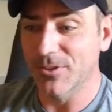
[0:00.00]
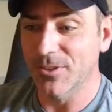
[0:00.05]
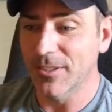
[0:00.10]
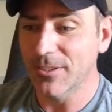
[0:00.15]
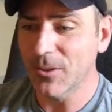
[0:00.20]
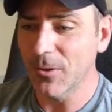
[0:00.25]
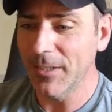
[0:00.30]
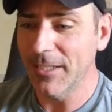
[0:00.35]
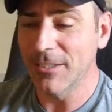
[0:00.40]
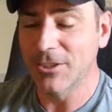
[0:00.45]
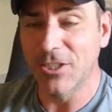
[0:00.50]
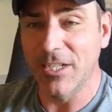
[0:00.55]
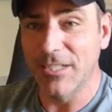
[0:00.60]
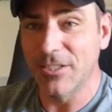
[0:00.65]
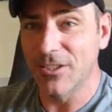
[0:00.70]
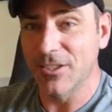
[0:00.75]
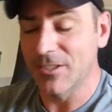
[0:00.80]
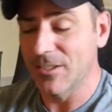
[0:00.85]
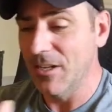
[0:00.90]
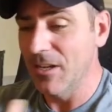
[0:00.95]
So let's go ahead and
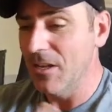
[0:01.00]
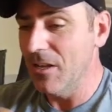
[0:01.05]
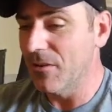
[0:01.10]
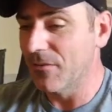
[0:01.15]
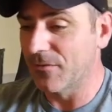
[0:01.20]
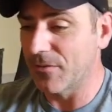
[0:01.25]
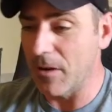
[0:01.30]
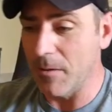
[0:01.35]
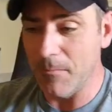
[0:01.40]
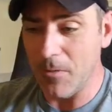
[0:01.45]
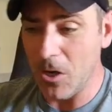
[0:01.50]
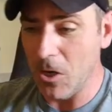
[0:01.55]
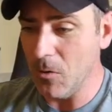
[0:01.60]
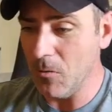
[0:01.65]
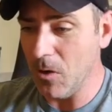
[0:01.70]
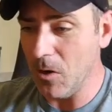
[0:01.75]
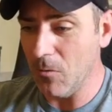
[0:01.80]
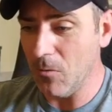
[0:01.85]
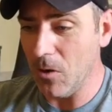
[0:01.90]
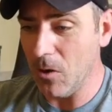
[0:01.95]
change this from
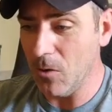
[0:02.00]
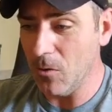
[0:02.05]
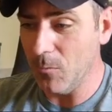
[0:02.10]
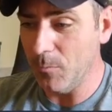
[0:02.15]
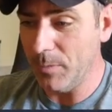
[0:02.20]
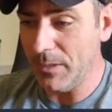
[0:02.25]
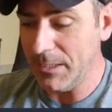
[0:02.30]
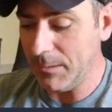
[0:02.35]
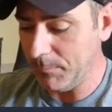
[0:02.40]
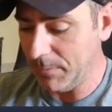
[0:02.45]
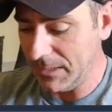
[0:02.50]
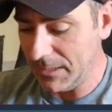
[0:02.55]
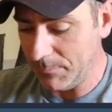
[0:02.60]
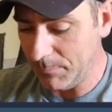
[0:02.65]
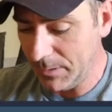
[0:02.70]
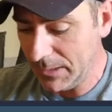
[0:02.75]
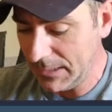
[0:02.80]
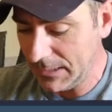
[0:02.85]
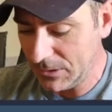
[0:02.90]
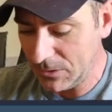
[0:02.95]
triple O P P
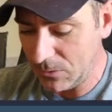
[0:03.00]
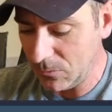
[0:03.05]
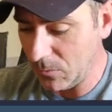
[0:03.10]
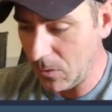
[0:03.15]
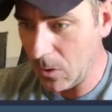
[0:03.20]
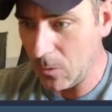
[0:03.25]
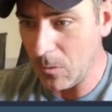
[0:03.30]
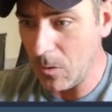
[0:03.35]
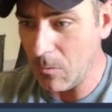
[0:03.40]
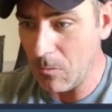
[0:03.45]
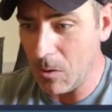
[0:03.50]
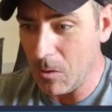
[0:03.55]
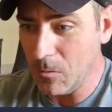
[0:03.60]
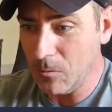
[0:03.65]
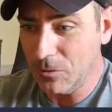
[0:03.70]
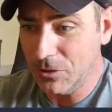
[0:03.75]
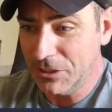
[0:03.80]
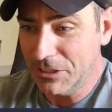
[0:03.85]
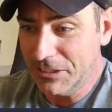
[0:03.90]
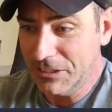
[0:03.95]
to triple
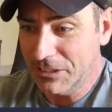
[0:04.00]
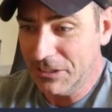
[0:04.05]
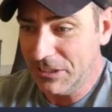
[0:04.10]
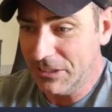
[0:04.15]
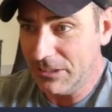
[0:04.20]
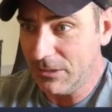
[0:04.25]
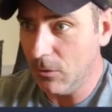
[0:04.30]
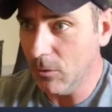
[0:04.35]
O G G.